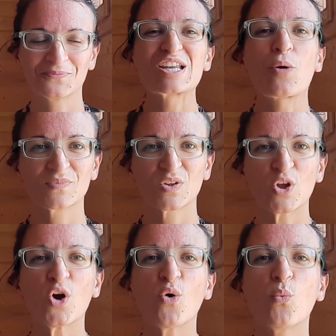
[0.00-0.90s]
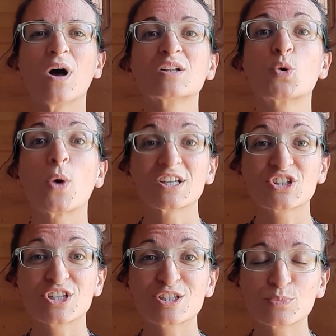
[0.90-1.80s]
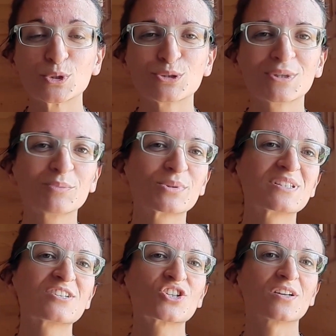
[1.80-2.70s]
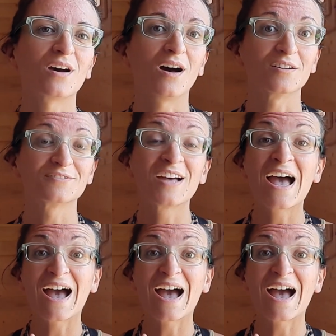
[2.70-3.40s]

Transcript: Now, while questions put you in a position of,